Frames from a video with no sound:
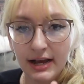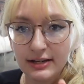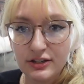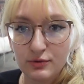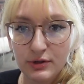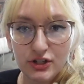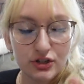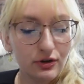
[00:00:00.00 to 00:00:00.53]
I
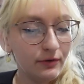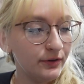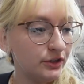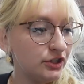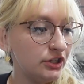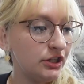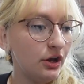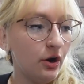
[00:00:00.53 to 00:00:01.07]
switched over
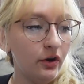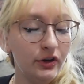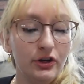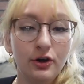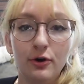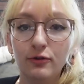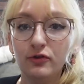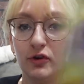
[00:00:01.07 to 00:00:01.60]
to the
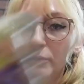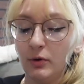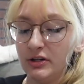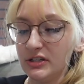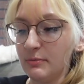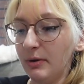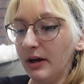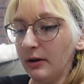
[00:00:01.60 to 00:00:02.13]
audio for
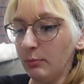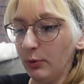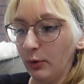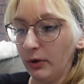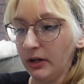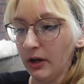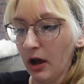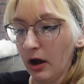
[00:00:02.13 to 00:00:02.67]
Once Upon a
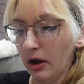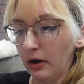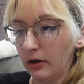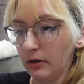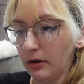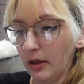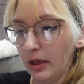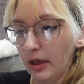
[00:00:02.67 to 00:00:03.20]
Broken
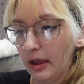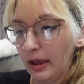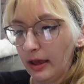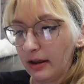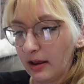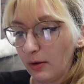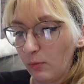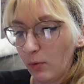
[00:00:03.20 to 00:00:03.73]
Heart,
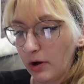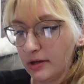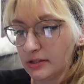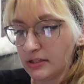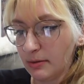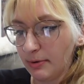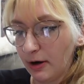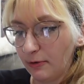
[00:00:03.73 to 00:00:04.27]
and I
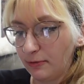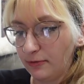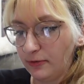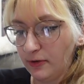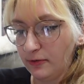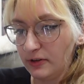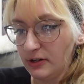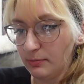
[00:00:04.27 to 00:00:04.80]
was about
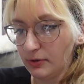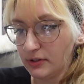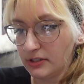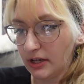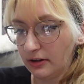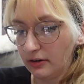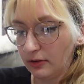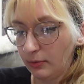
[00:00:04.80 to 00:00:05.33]

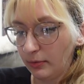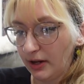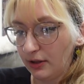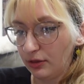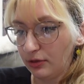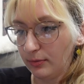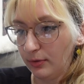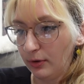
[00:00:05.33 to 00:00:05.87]
50% of the way
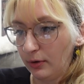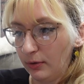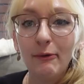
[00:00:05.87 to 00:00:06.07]
through.